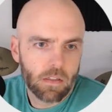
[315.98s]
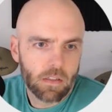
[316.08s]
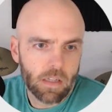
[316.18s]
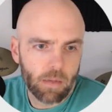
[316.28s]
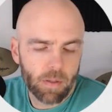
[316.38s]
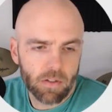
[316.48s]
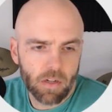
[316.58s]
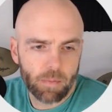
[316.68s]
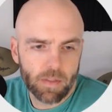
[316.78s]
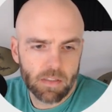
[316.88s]
Yeah, pillar
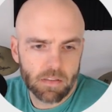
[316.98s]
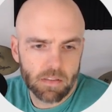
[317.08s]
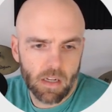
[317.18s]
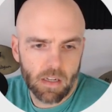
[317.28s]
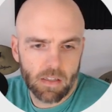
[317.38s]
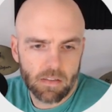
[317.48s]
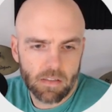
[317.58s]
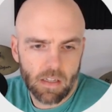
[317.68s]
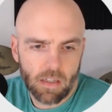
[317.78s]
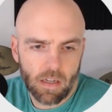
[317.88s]
companies is it's
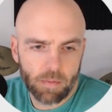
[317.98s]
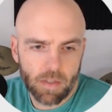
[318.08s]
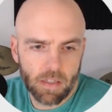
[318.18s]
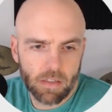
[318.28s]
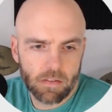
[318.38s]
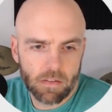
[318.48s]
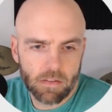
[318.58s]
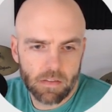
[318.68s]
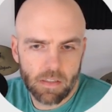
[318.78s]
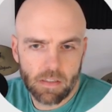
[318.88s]
kinda complicated. Let's
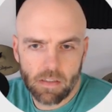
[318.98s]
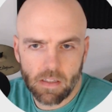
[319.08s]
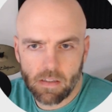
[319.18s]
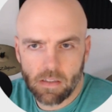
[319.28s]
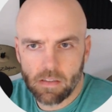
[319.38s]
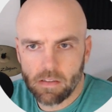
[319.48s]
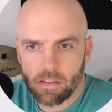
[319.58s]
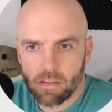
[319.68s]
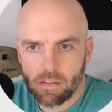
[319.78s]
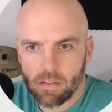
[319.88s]
see, like, the
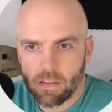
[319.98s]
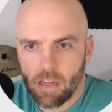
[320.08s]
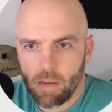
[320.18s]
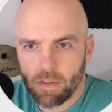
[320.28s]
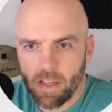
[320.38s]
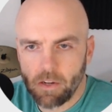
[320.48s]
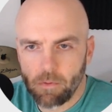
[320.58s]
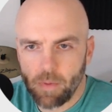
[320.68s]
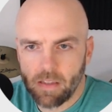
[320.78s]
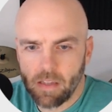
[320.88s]
name of that
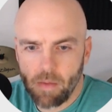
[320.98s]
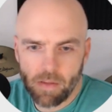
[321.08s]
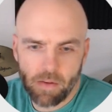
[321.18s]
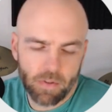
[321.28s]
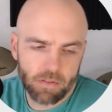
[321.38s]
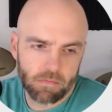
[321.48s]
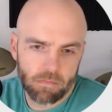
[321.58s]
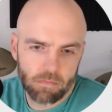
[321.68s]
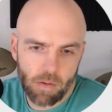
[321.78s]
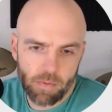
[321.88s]
domain, like, maybe they would
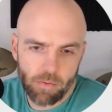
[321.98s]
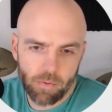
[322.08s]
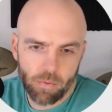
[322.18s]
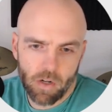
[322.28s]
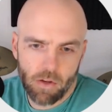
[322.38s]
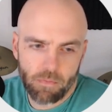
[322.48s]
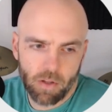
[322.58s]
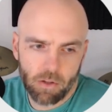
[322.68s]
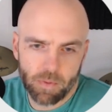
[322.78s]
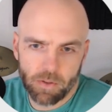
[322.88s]
wanna own
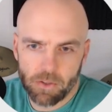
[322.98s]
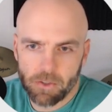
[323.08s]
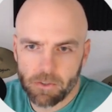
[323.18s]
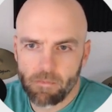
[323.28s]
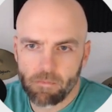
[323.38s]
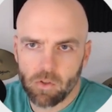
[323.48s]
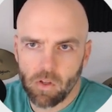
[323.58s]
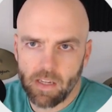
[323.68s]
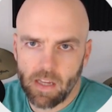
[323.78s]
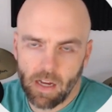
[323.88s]
pillar builders. So,
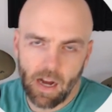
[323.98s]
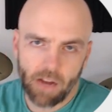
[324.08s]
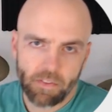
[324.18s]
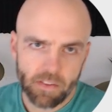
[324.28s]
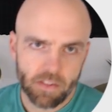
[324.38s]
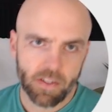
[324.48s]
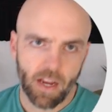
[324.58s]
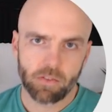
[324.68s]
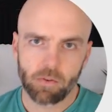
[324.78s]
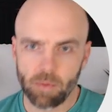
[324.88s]
like, I think these
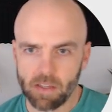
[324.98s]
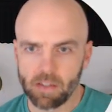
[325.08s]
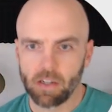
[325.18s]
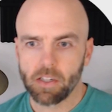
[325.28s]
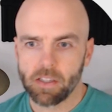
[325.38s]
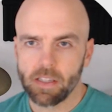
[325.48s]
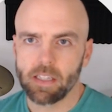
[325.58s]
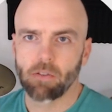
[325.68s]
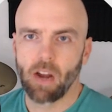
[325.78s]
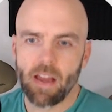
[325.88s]
guys would be a good lead, right?